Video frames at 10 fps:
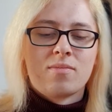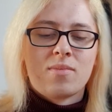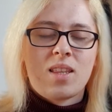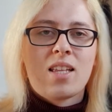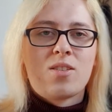
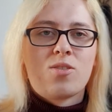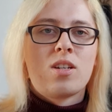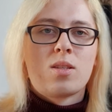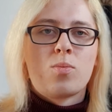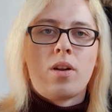That's
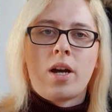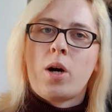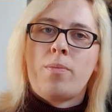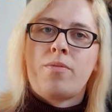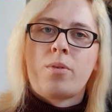just what I
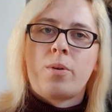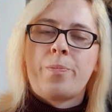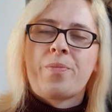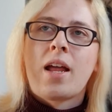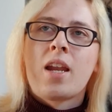hope for.
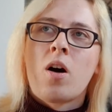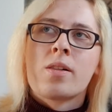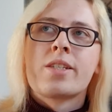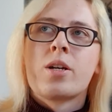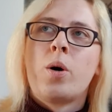And I
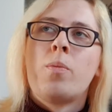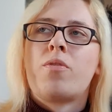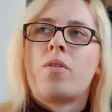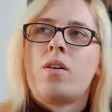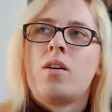also hope
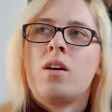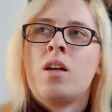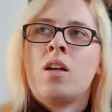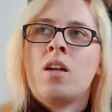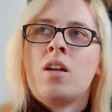for
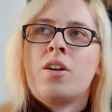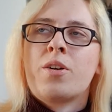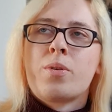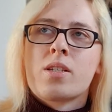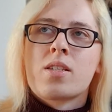
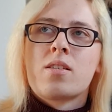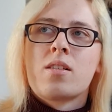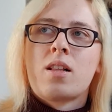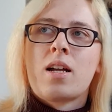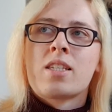Crystal
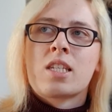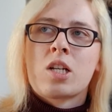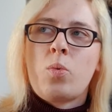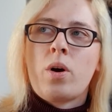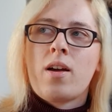and
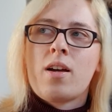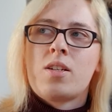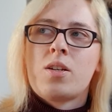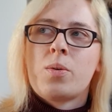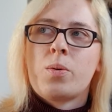Square
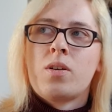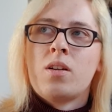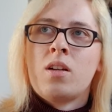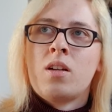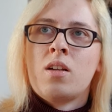to
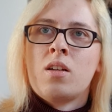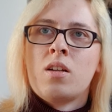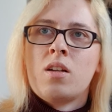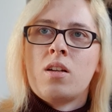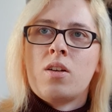
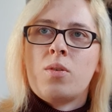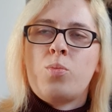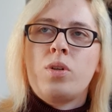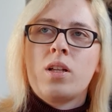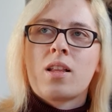
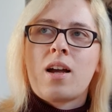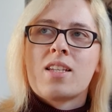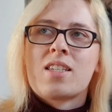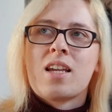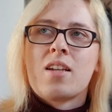realize
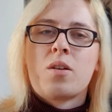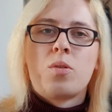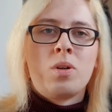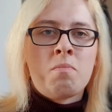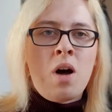that a
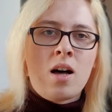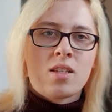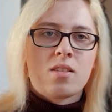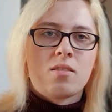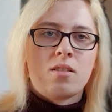
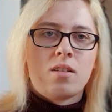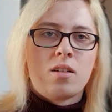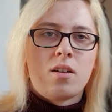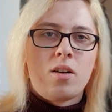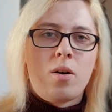remaster
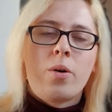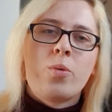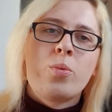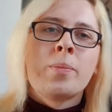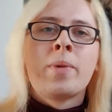or a
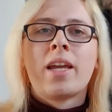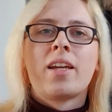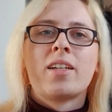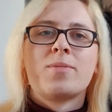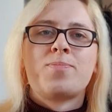
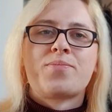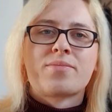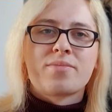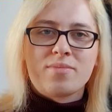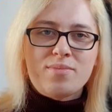remake
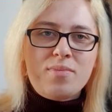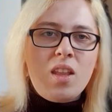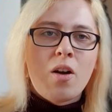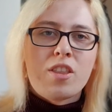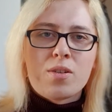of those